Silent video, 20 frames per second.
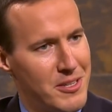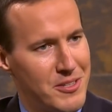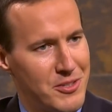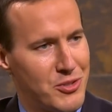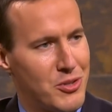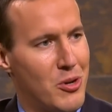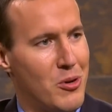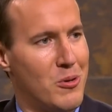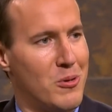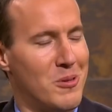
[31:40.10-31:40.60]

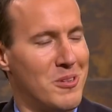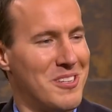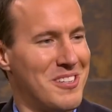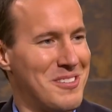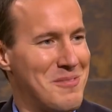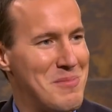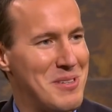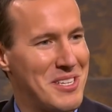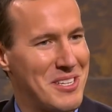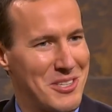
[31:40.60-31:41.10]
soul
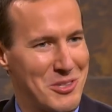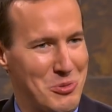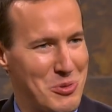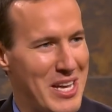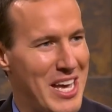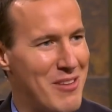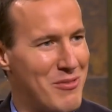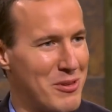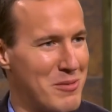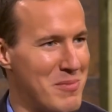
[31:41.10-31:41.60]
because yeah. we
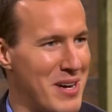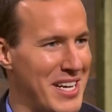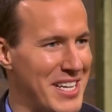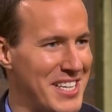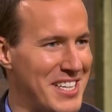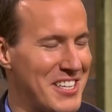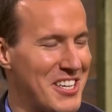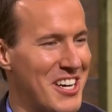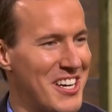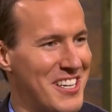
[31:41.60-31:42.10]
have a
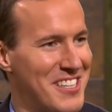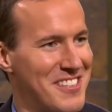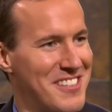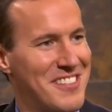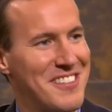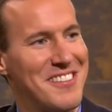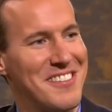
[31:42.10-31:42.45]
mighty God.